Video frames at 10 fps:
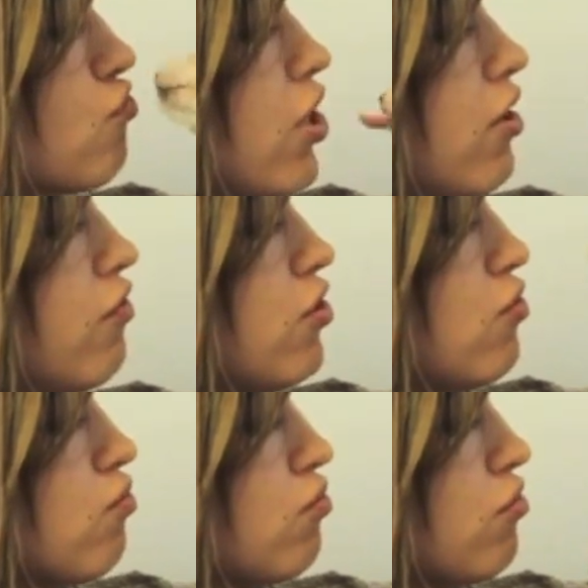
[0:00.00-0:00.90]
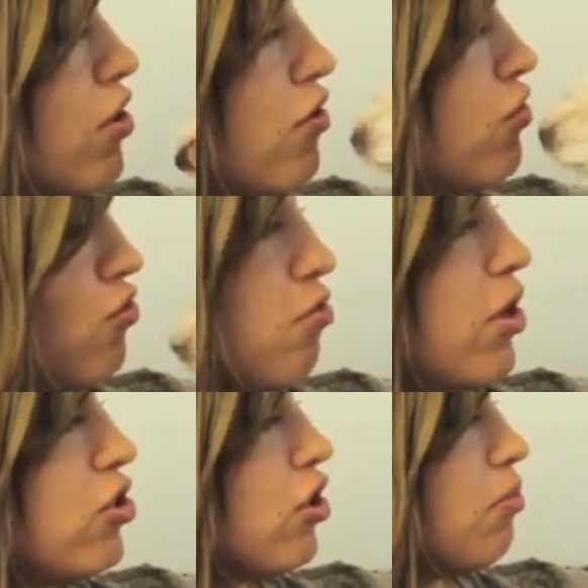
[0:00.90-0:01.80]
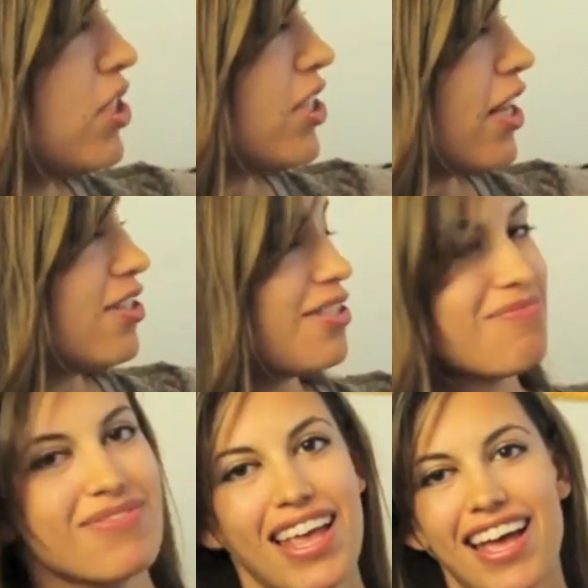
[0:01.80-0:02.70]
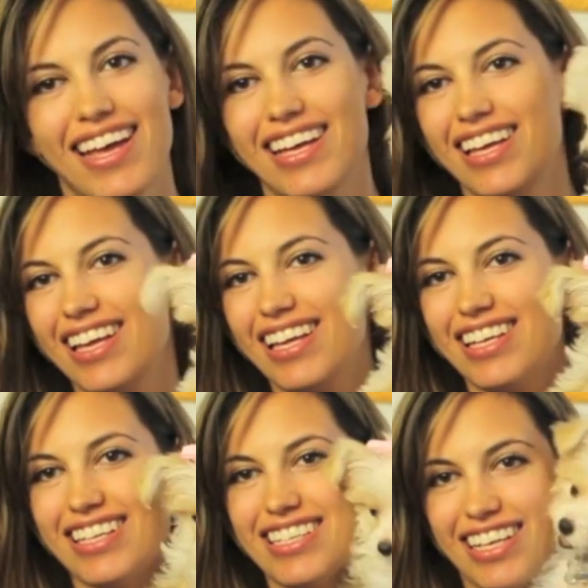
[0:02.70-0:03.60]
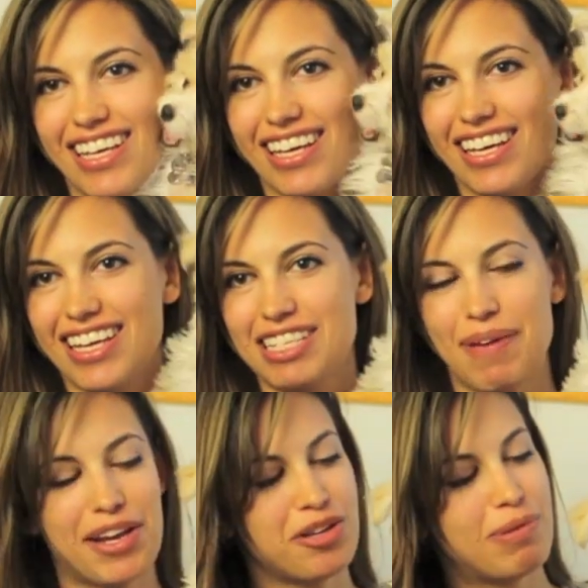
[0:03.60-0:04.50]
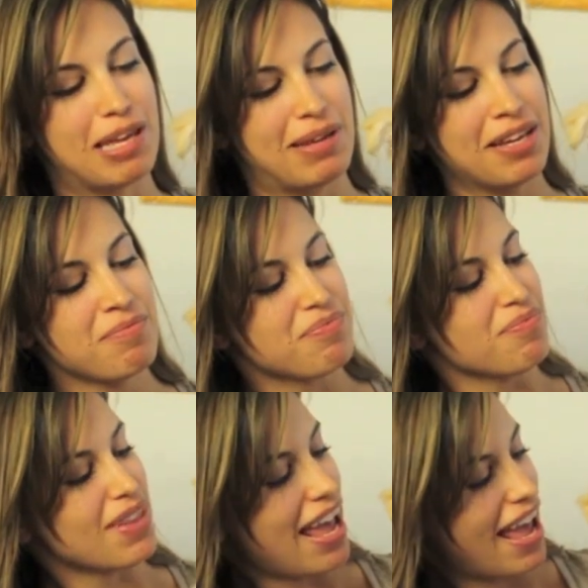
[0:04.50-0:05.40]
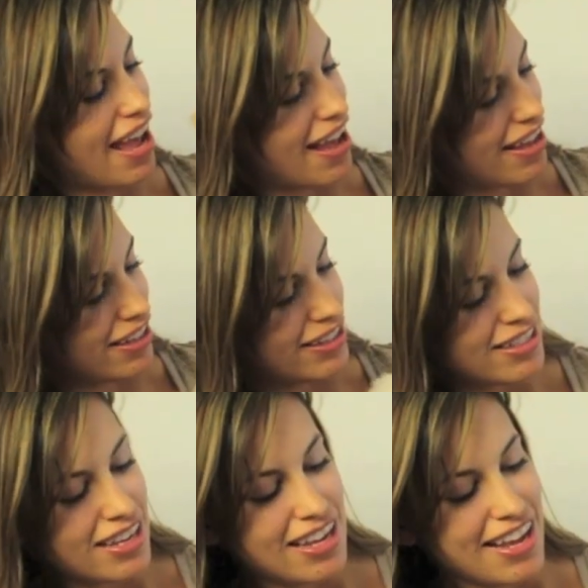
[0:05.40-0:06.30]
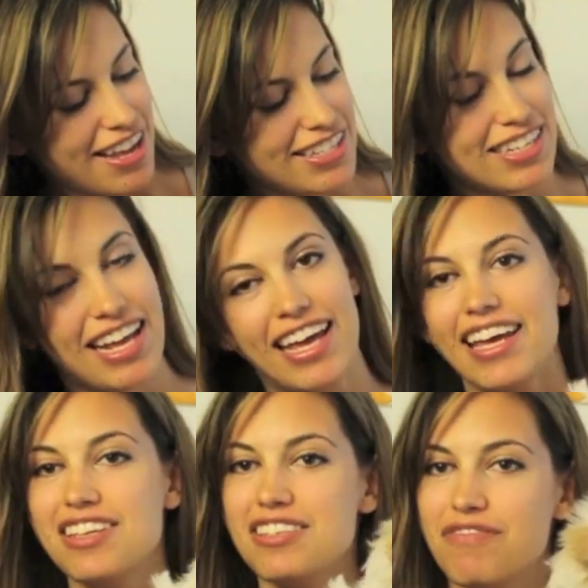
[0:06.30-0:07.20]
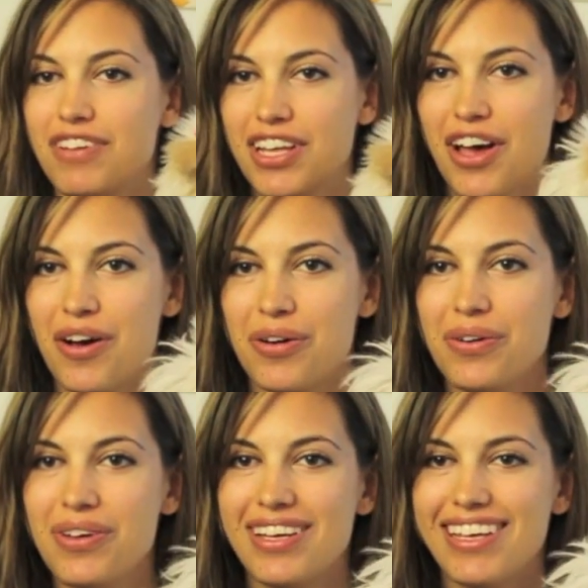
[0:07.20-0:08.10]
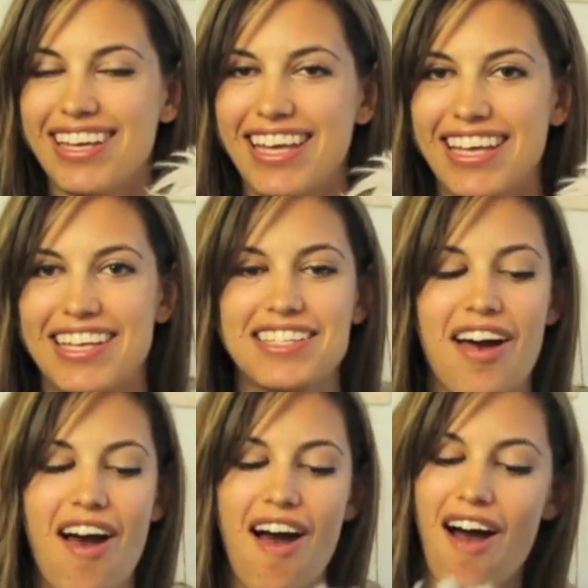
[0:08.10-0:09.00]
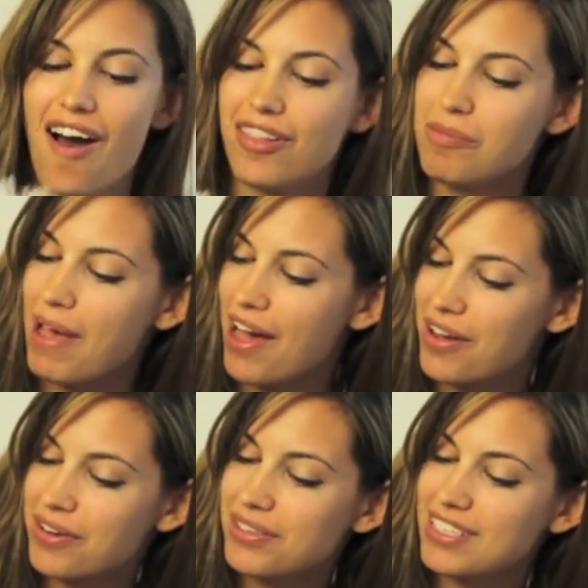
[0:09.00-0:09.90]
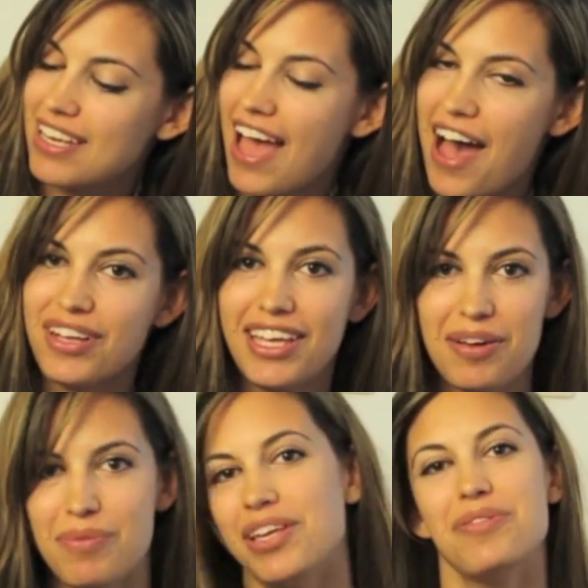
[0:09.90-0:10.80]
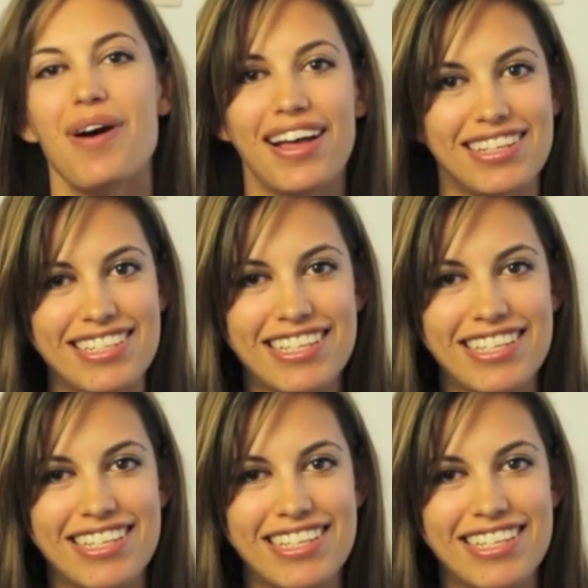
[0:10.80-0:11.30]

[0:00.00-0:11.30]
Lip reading: I love you. I love you so much. You're a princess. She is my new baby, and today's video is all about how to get what you want.